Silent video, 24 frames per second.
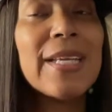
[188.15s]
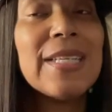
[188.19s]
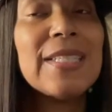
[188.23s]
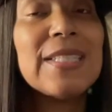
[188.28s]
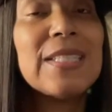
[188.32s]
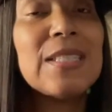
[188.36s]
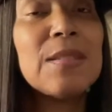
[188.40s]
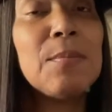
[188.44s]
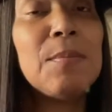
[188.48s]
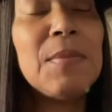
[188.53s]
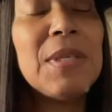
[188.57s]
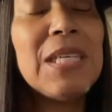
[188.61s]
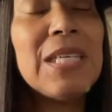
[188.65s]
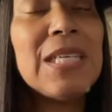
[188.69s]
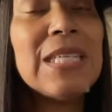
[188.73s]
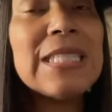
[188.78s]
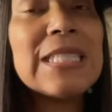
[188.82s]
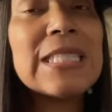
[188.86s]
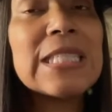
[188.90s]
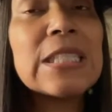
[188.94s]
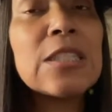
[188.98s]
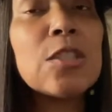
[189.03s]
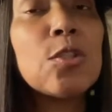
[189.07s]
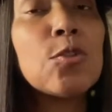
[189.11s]
To me,
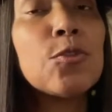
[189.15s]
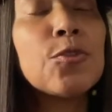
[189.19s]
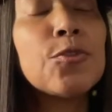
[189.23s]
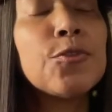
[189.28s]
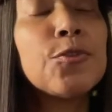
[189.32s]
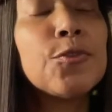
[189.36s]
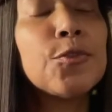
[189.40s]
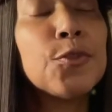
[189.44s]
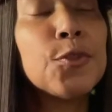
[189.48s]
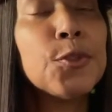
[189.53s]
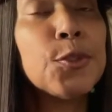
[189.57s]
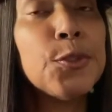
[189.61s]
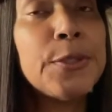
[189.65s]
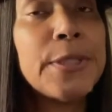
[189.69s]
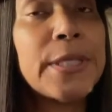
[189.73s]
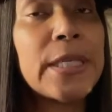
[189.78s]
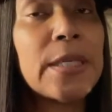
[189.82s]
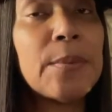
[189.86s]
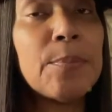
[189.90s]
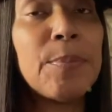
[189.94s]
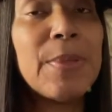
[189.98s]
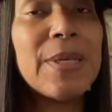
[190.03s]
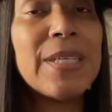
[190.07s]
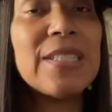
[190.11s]
it's a little
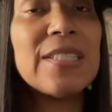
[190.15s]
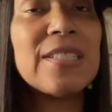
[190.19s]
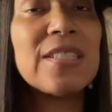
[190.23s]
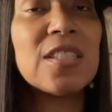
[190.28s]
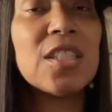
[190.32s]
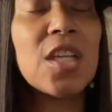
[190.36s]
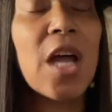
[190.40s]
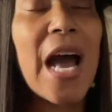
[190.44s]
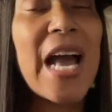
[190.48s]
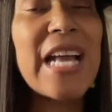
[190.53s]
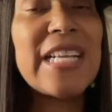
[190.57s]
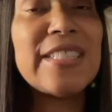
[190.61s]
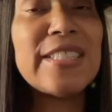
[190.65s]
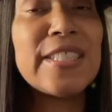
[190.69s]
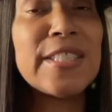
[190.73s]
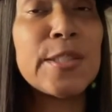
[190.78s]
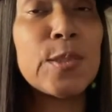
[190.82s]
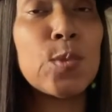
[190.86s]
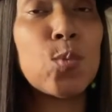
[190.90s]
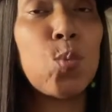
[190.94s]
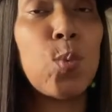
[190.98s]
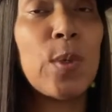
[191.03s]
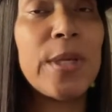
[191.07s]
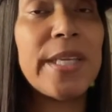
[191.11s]
fruity, but it's not
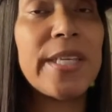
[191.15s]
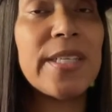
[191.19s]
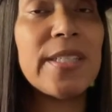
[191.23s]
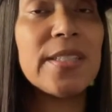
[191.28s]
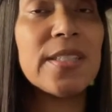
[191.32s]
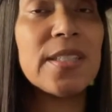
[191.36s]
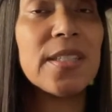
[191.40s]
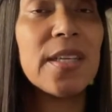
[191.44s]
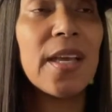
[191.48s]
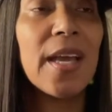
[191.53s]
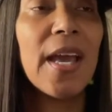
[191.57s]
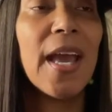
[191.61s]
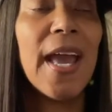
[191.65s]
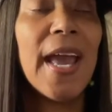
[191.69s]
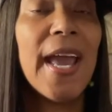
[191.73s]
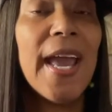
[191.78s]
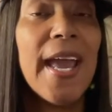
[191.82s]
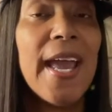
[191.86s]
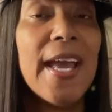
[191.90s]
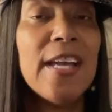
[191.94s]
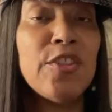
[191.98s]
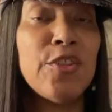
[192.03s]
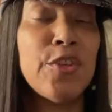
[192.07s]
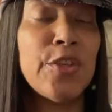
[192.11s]
sweet.
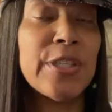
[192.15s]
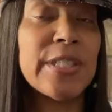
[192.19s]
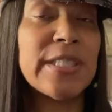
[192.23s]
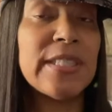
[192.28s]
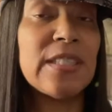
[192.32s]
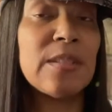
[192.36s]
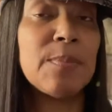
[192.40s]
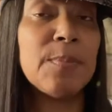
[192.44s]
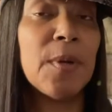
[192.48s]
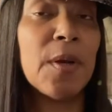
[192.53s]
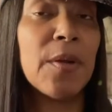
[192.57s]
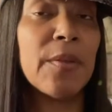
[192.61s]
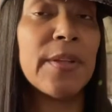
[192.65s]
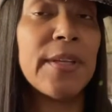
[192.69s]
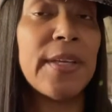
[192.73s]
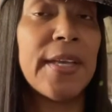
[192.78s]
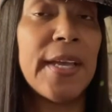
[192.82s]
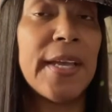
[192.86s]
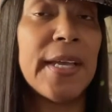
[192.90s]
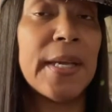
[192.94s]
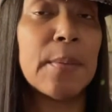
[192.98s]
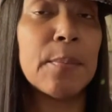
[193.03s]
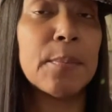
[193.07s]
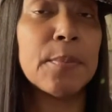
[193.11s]
And you can smell the
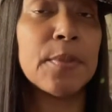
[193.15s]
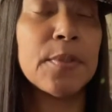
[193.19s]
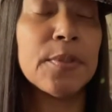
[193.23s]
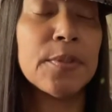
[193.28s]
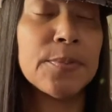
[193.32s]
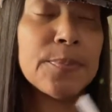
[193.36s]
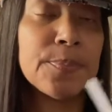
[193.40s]
amber.